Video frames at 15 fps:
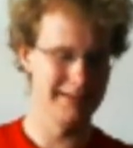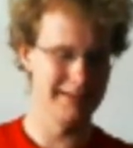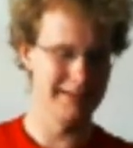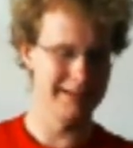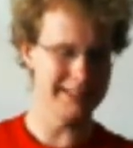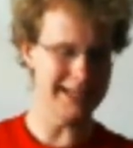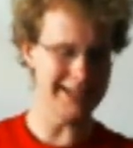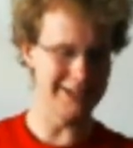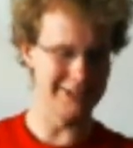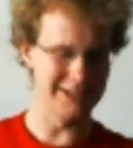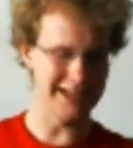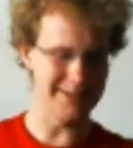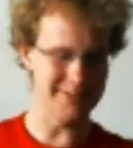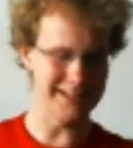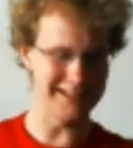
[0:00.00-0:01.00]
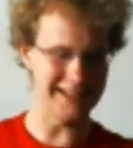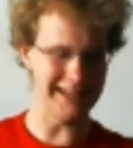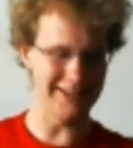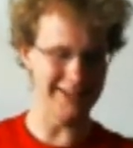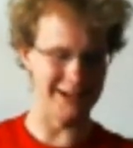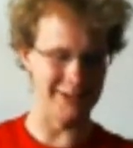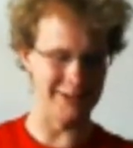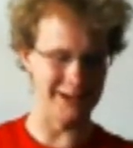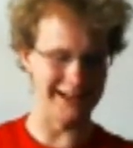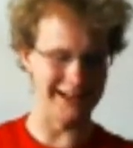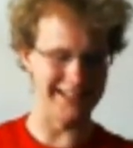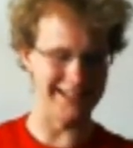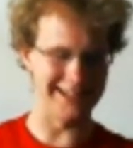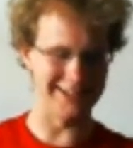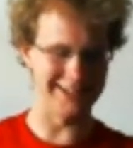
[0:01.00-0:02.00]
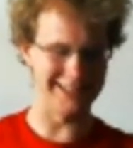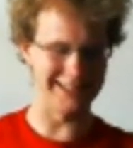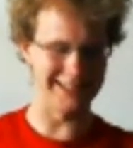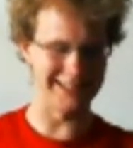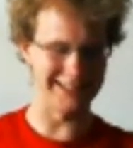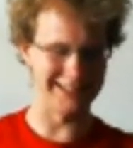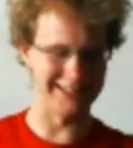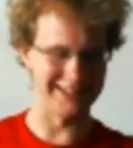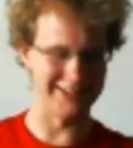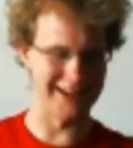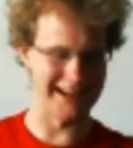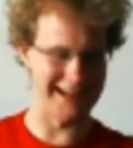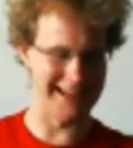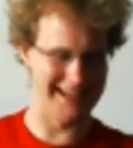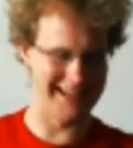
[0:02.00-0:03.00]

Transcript: Yep. Title: James is ignorant. We're getting title suggestions already.